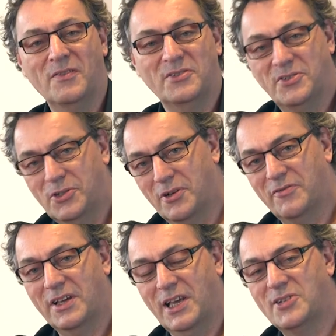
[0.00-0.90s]
This is Yuri
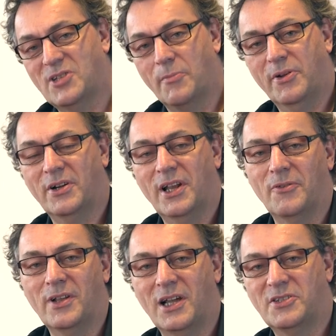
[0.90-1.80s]
van Geest. I'm Gerd
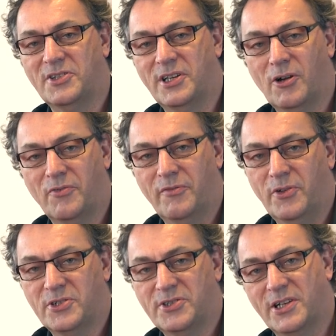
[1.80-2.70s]
Leonhard, CEO of the
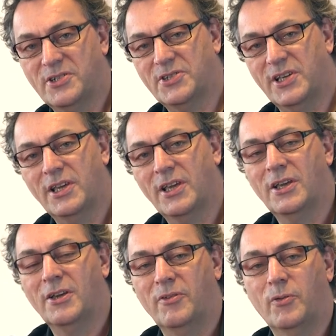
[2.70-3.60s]
Futures Agency.
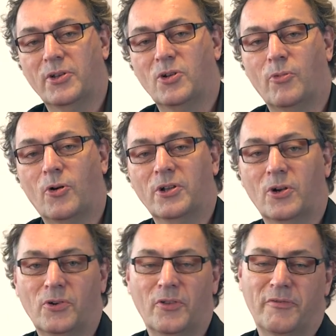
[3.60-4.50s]
If you want to know more,
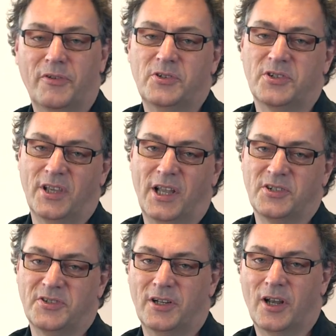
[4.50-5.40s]
go to
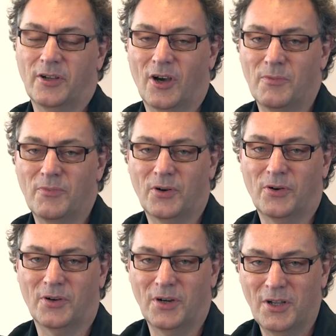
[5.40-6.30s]
thefuturesagency.com
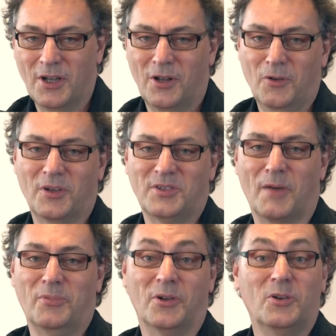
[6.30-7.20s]
or look us
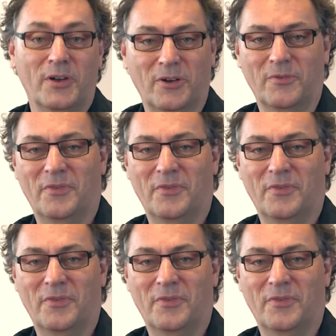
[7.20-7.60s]
up on Twitter.